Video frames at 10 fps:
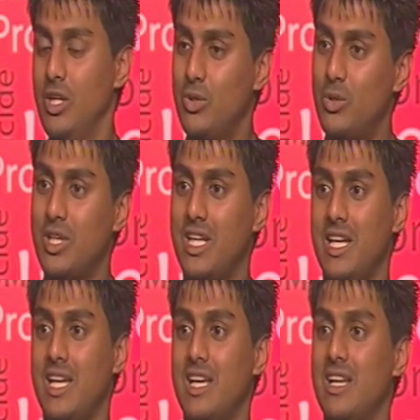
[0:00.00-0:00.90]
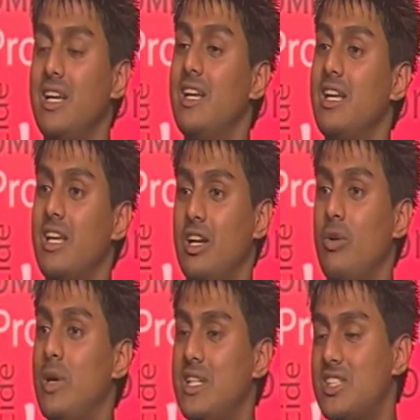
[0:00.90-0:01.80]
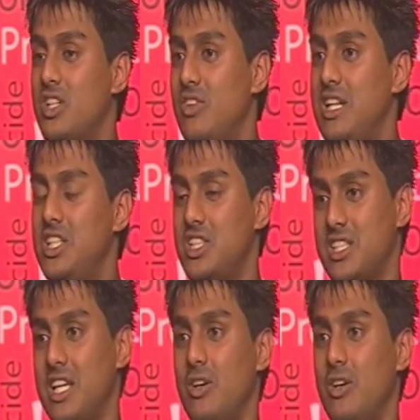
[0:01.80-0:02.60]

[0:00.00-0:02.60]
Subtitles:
cooking, whether it's a religious scale.